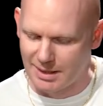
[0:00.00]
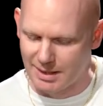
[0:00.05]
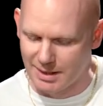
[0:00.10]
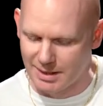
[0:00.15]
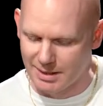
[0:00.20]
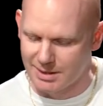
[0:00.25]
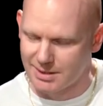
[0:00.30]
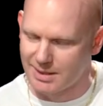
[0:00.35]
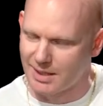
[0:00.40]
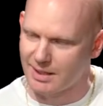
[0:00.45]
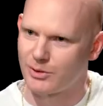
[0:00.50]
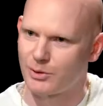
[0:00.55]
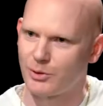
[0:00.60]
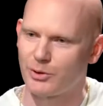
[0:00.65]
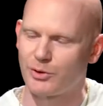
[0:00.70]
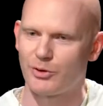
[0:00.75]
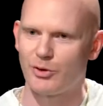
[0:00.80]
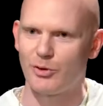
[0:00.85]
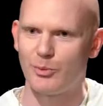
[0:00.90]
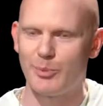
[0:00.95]
Second
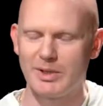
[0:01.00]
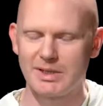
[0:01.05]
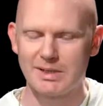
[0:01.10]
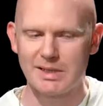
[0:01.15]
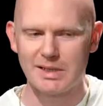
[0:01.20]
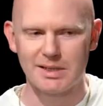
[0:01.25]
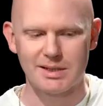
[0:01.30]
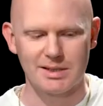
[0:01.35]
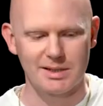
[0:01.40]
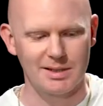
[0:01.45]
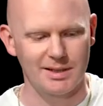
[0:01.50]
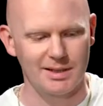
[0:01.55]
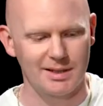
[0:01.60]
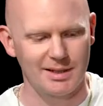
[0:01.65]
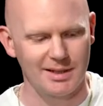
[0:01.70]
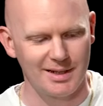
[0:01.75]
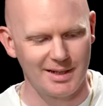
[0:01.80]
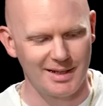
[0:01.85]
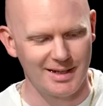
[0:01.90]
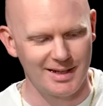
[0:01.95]
order of business,
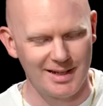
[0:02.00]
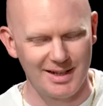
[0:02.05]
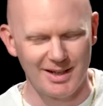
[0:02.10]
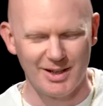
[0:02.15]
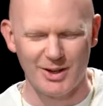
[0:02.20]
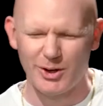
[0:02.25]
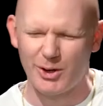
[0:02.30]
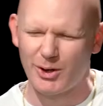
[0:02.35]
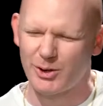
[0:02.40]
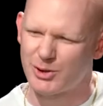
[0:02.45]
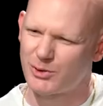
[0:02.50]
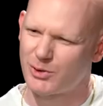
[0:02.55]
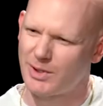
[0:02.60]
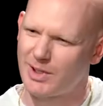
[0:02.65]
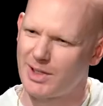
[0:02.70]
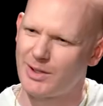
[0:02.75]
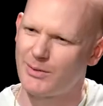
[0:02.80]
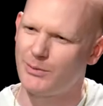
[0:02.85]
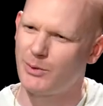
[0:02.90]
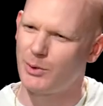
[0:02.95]

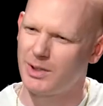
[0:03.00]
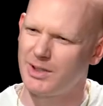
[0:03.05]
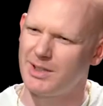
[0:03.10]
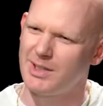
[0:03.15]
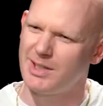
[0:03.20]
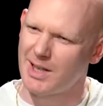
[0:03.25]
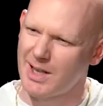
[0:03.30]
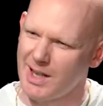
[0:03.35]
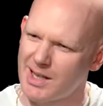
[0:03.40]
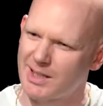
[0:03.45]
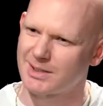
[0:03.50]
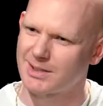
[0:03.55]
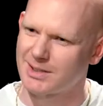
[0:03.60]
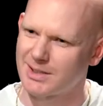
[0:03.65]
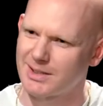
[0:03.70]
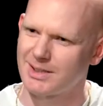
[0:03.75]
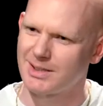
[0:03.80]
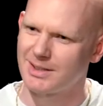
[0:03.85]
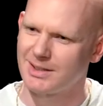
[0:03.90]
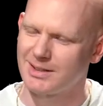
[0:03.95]
Australia voted
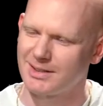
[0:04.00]
yes.